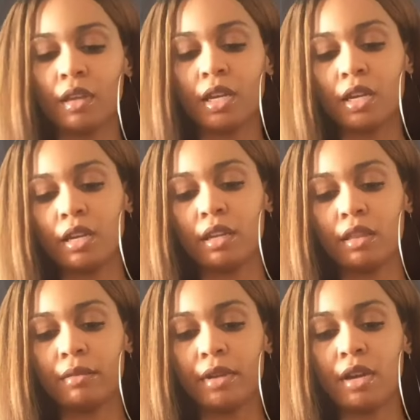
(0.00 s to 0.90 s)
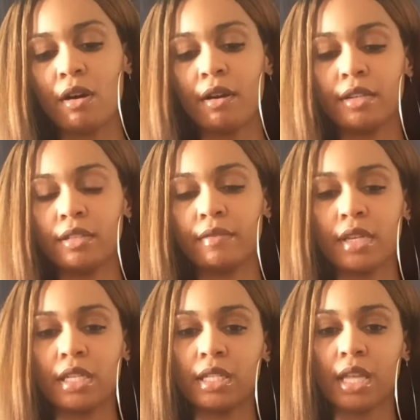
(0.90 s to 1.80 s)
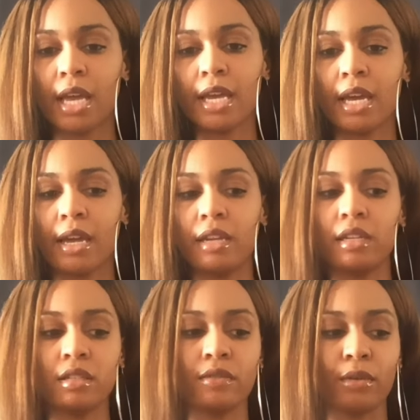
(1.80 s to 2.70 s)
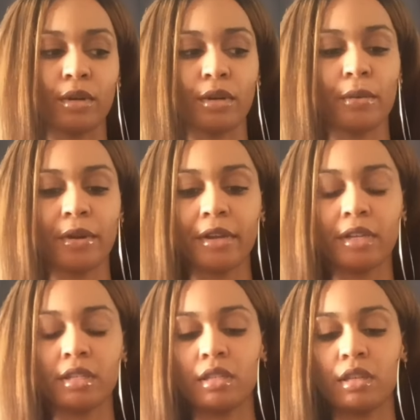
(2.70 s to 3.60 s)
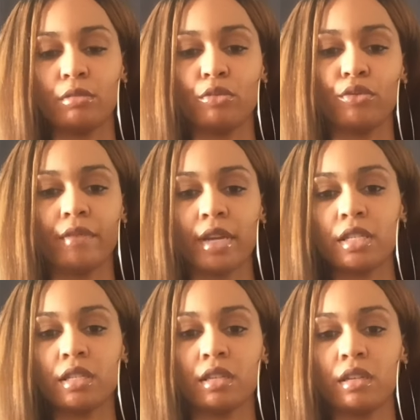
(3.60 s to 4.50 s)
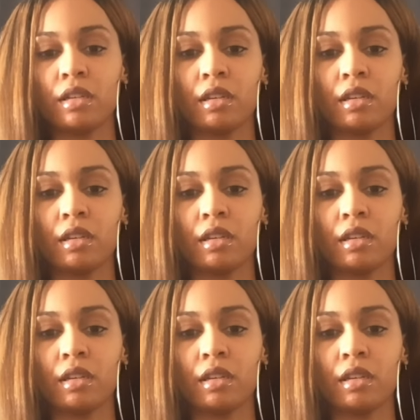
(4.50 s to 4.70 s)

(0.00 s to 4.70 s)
Can I get three cards of insight guidance for Aquarius, Sun, Moon, Rising?